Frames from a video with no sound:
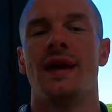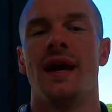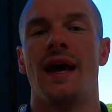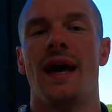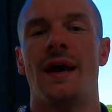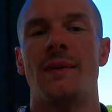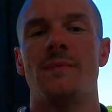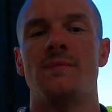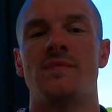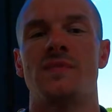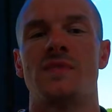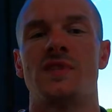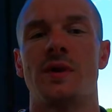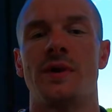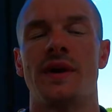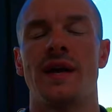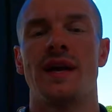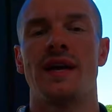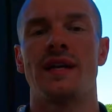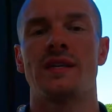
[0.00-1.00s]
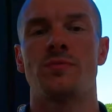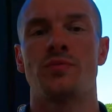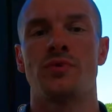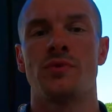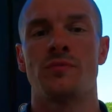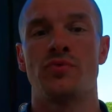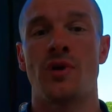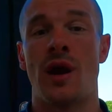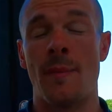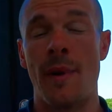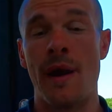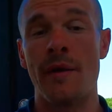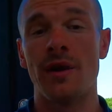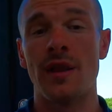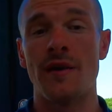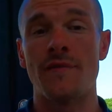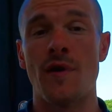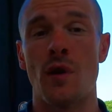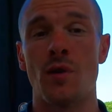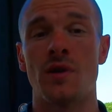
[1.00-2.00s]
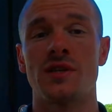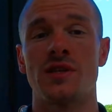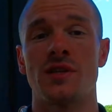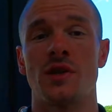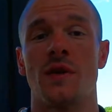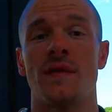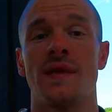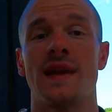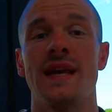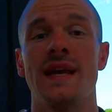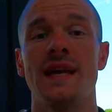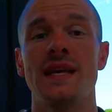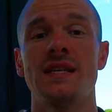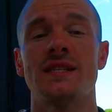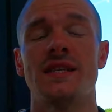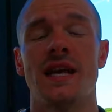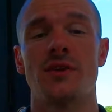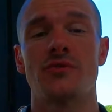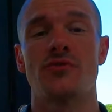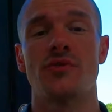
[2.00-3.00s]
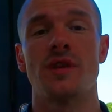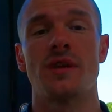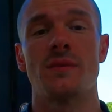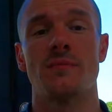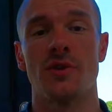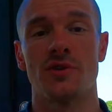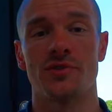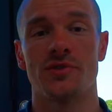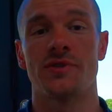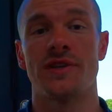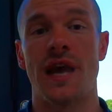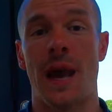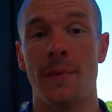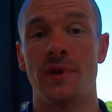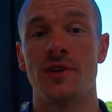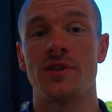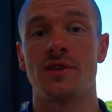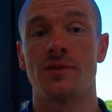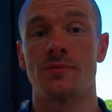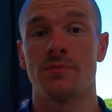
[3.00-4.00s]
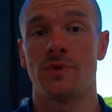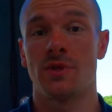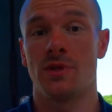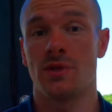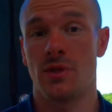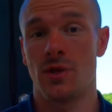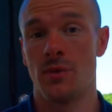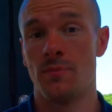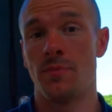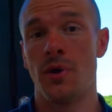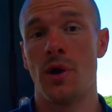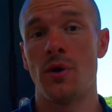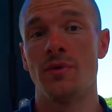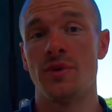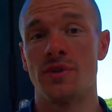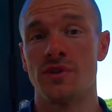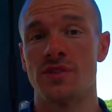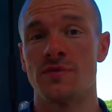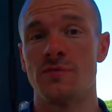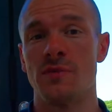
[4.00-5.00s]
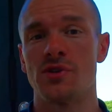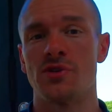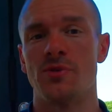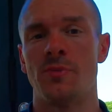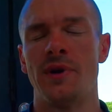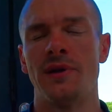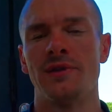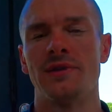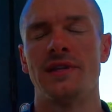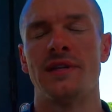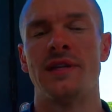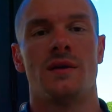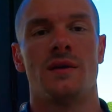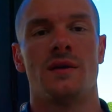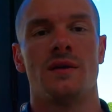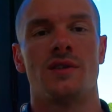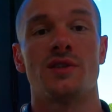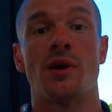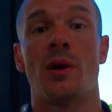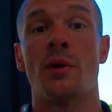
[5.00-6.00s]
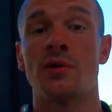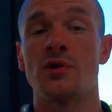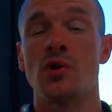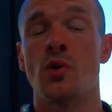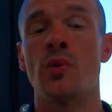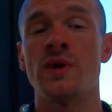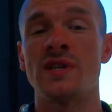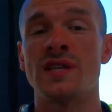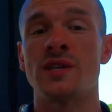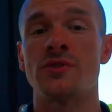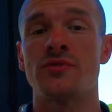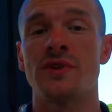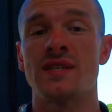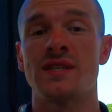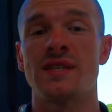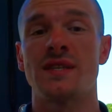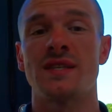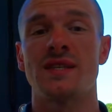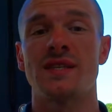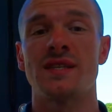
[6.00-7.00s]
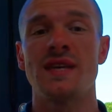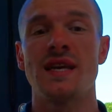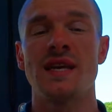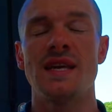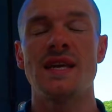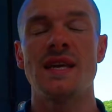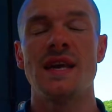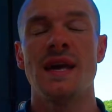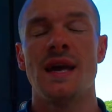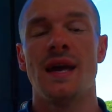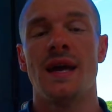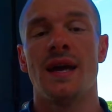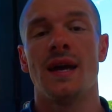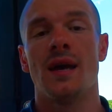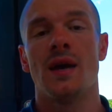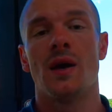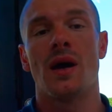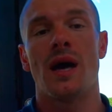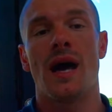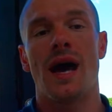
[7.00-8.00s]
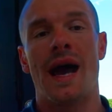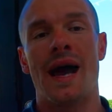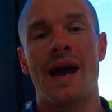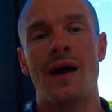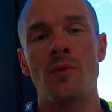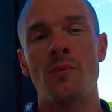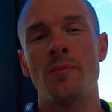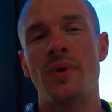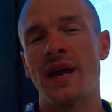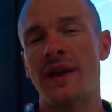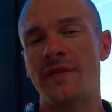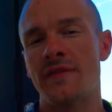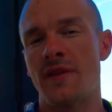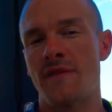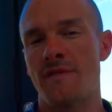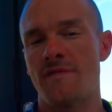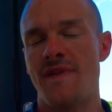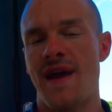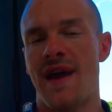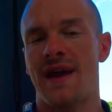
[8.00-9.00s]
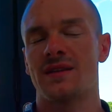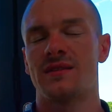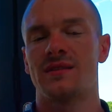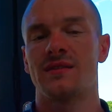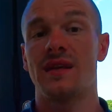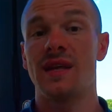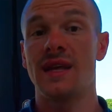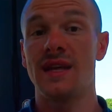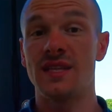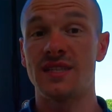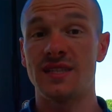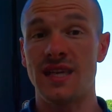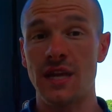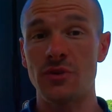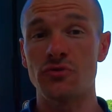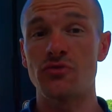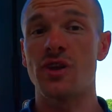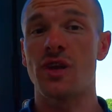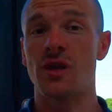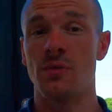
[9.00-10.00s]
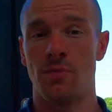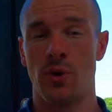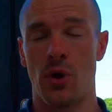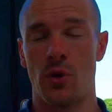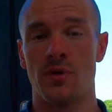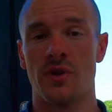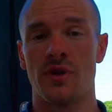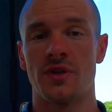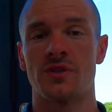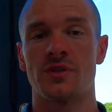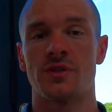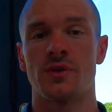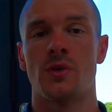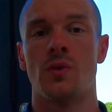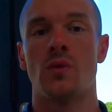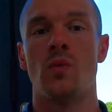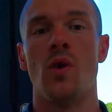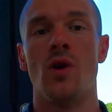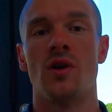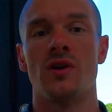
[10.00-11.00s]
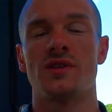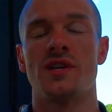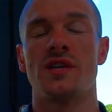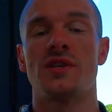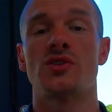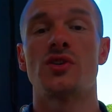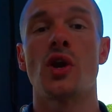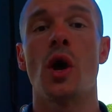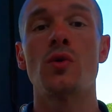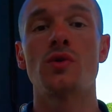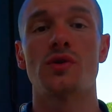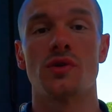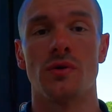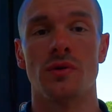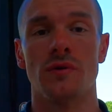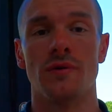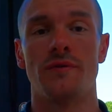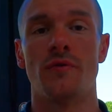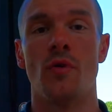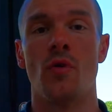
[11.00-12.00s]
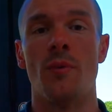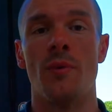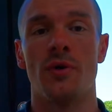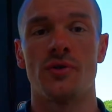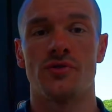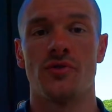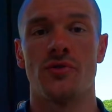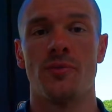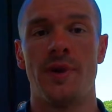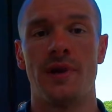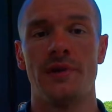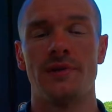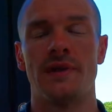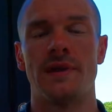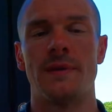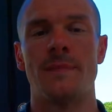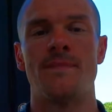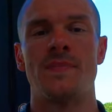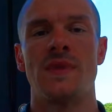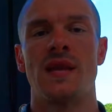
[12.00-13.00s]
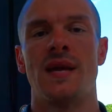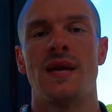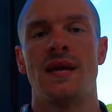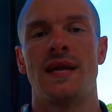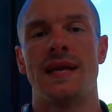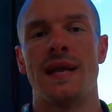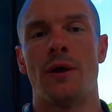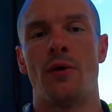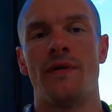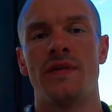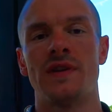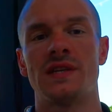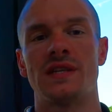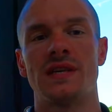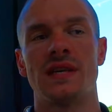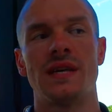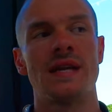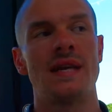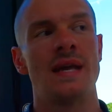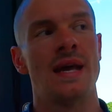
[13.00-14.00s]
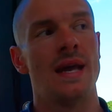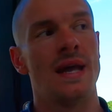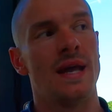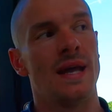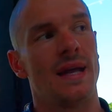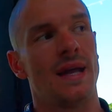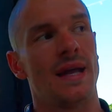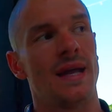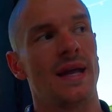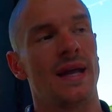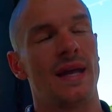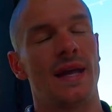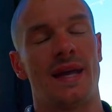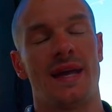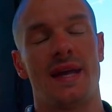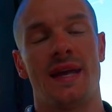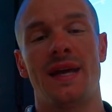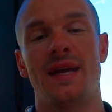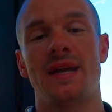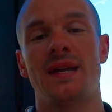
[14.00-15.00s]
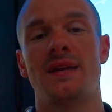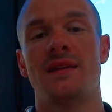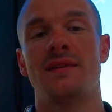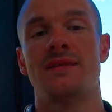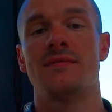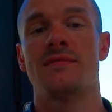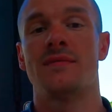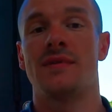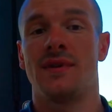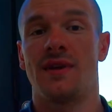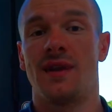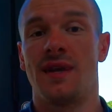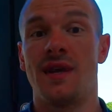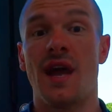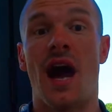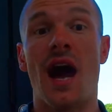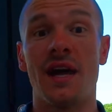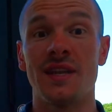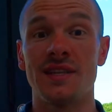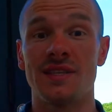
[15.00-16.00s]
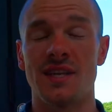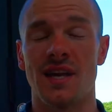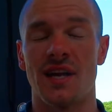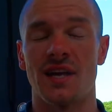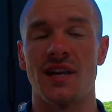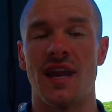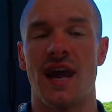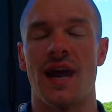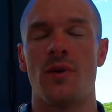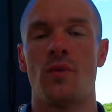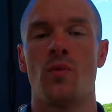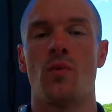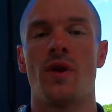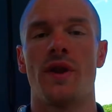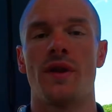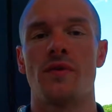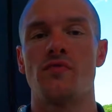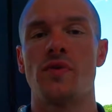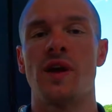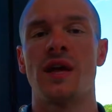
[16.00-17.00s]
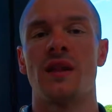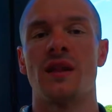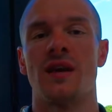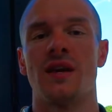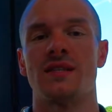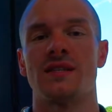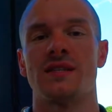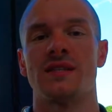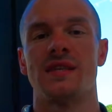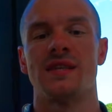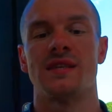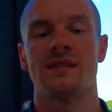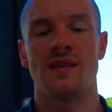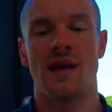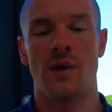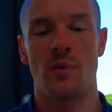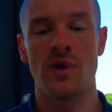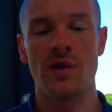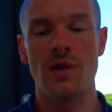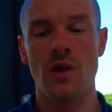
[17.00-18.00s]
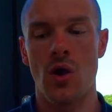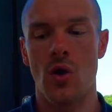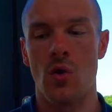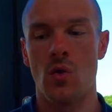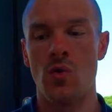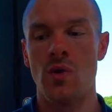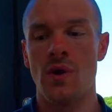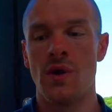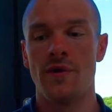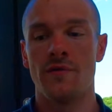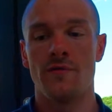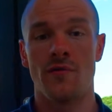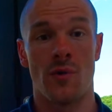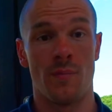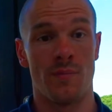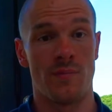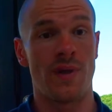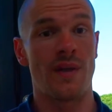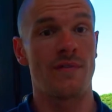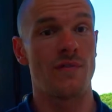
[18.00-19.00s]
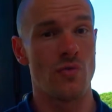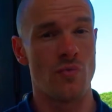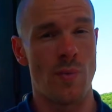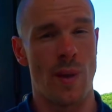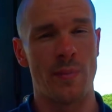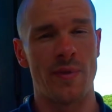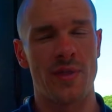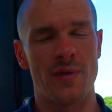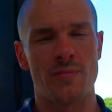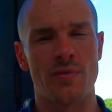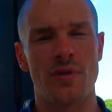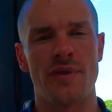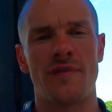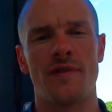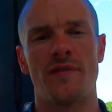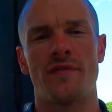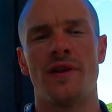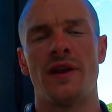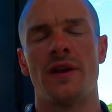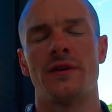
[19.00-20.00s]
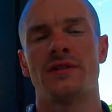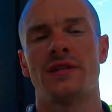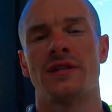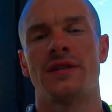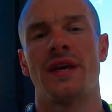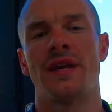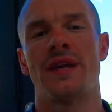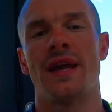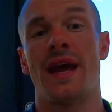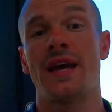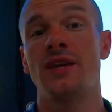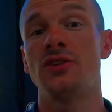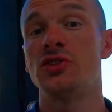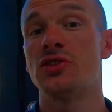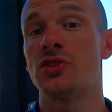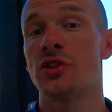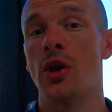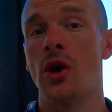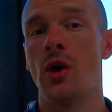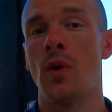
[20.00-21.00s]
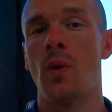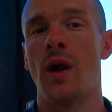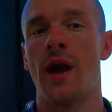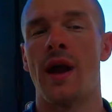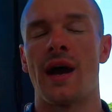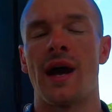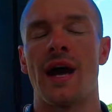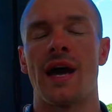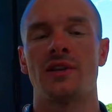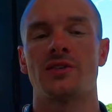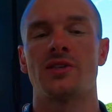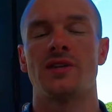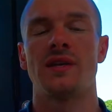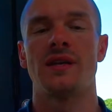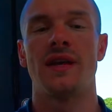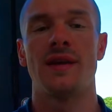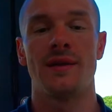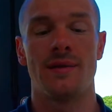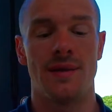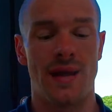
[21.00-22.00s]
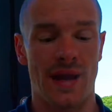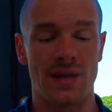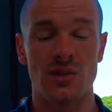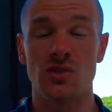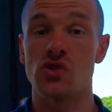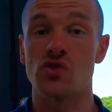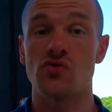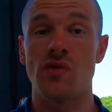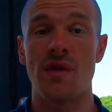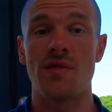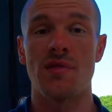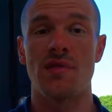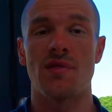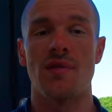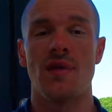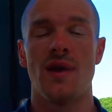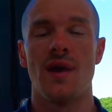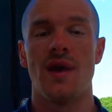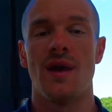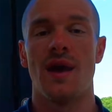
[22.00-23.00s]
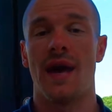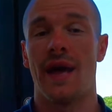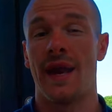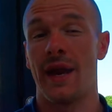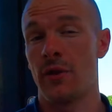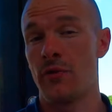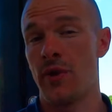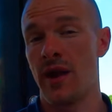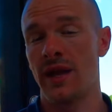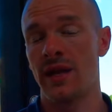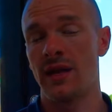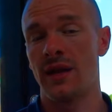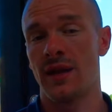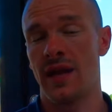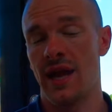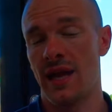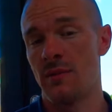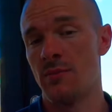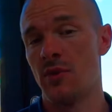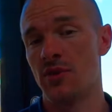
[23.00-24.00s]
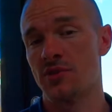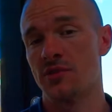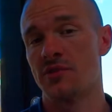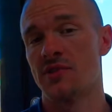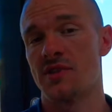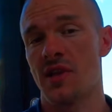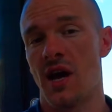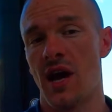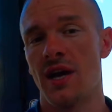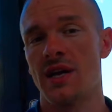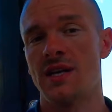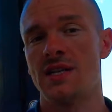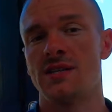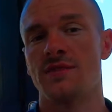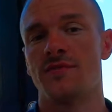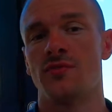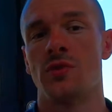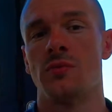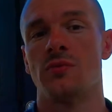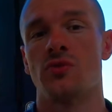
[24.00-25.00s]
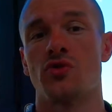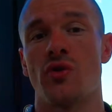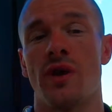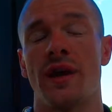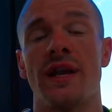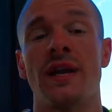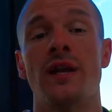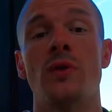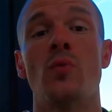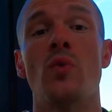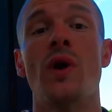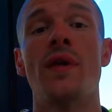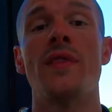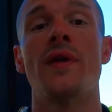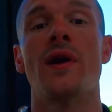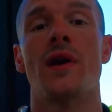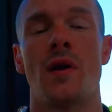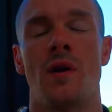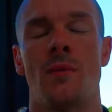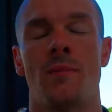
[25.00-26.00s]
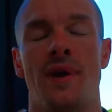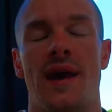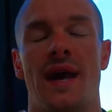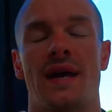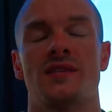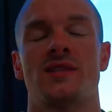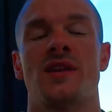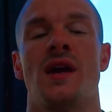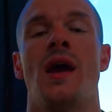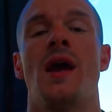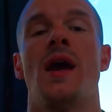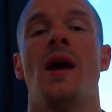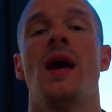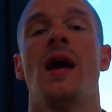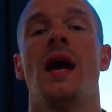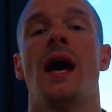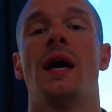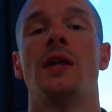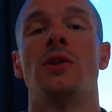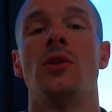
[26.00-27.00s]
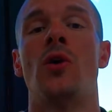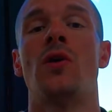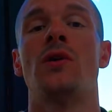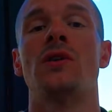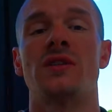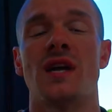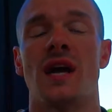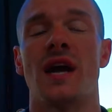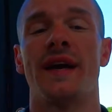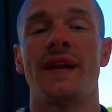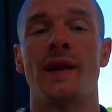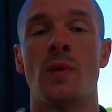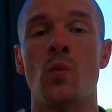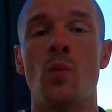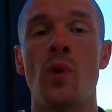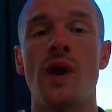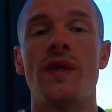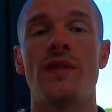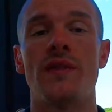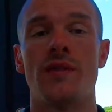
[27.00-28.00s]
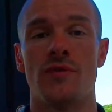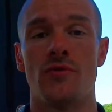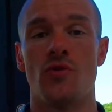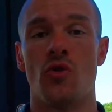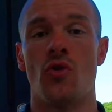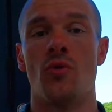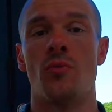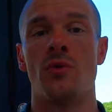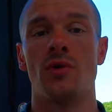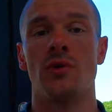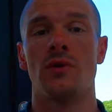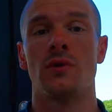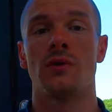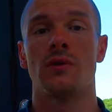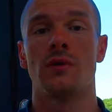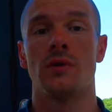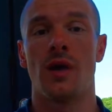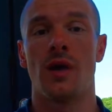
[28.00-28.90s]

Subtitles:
So it's primarily focusing on the eccentric muscle damage component of muscle building. So I was always interested to see how big of an effect the eccentric component was in total for muscle building. Now obviously in hindsight now, what it realizes is that we know from, if you remember the previous videos I did ages ago where I actually gained strength and I gained muscle size from training with the Compex alongside and with normal